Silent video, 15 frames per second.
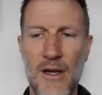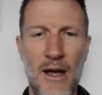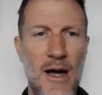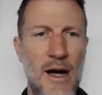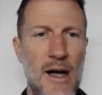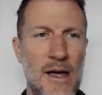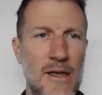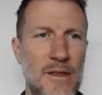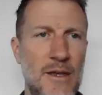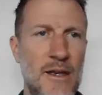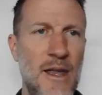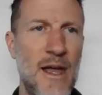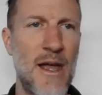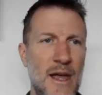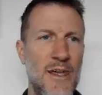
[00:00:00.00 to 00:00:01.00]
And the
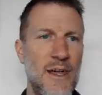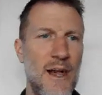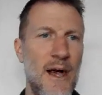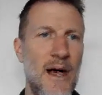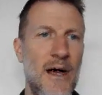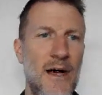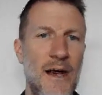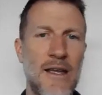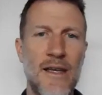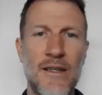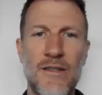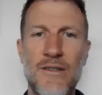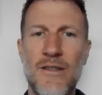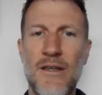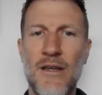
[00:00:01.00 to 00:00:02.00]
next layer
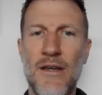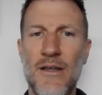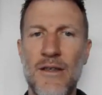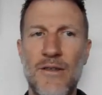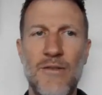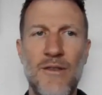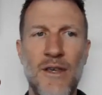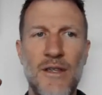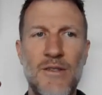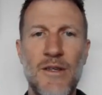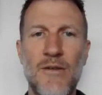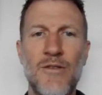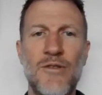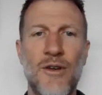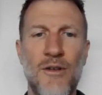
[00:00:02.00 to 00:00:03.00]
is this
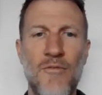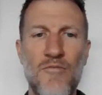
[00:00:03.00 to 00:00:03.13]
sort of